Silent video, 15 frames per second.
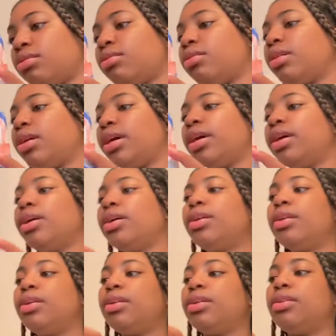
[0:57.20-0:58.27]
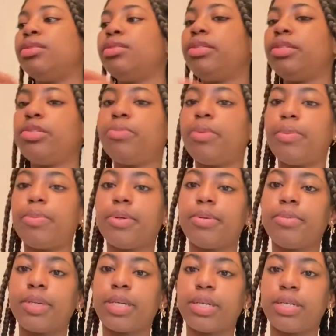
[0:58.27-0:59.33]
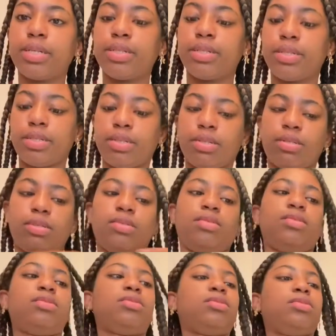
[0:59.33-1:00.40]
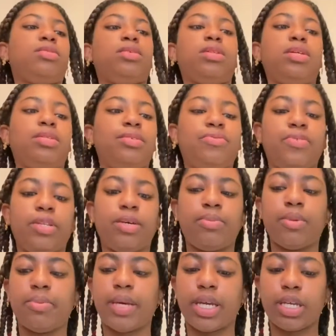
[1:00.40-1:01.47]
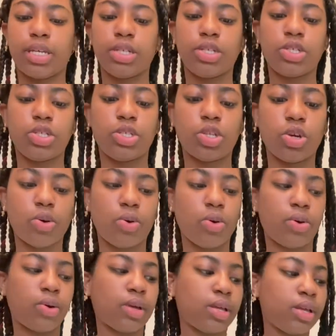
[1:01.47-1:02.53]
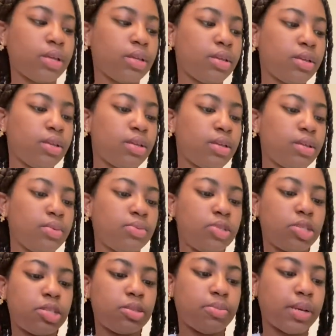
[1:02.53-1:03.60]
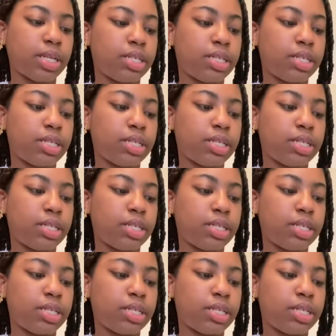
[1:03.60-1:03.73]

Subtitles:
and tissue paper because I like to fill up the package. So I'm